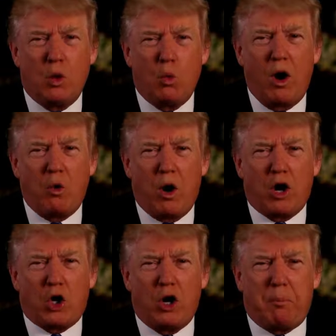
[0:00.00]
one
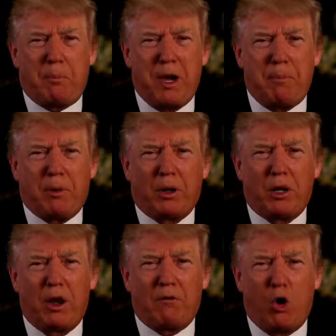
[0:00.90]
where good
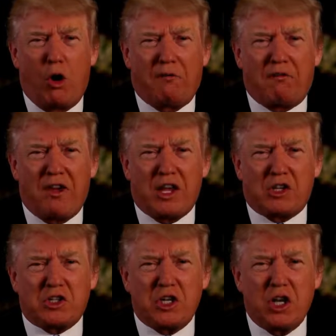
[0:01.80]
people of all
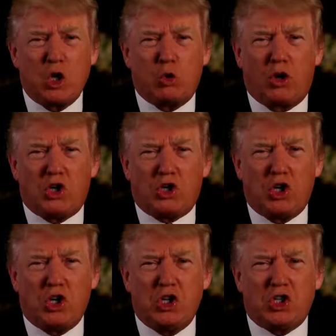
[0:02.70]
faiths,
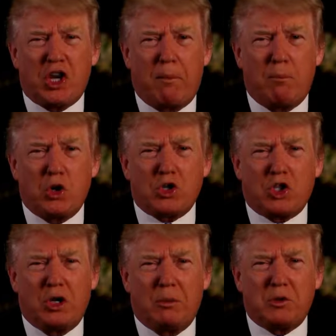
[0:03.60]
Christians and
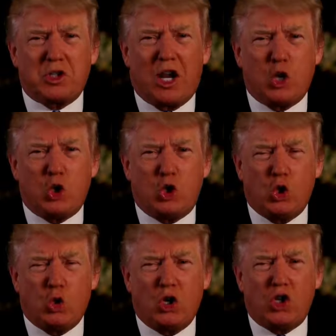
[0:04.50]
Muslims and
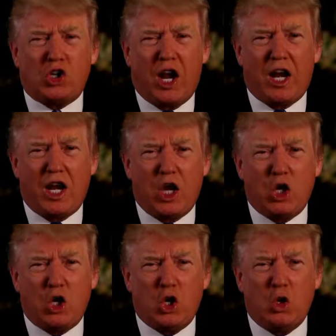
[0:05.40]
Jewish and
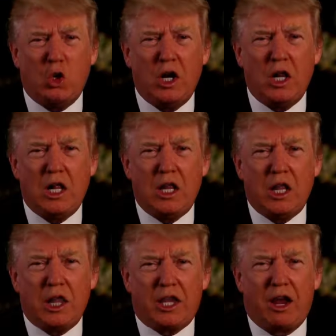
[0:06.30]
Hindu,
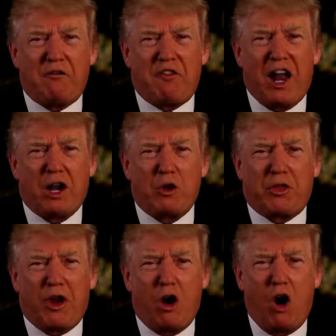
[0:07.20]
can follow
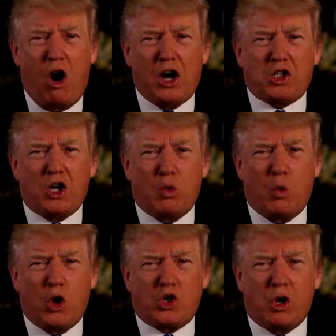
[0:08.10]
their hearts and
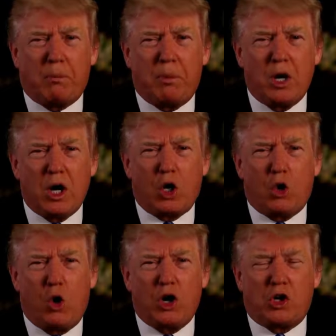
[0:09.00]
worship
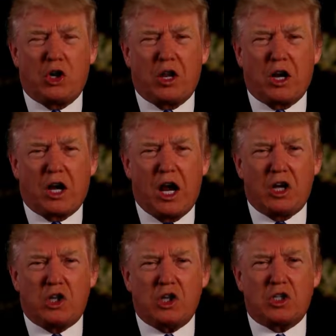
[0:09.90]
according to their
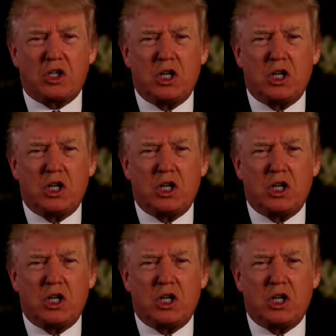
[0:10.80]
conscience.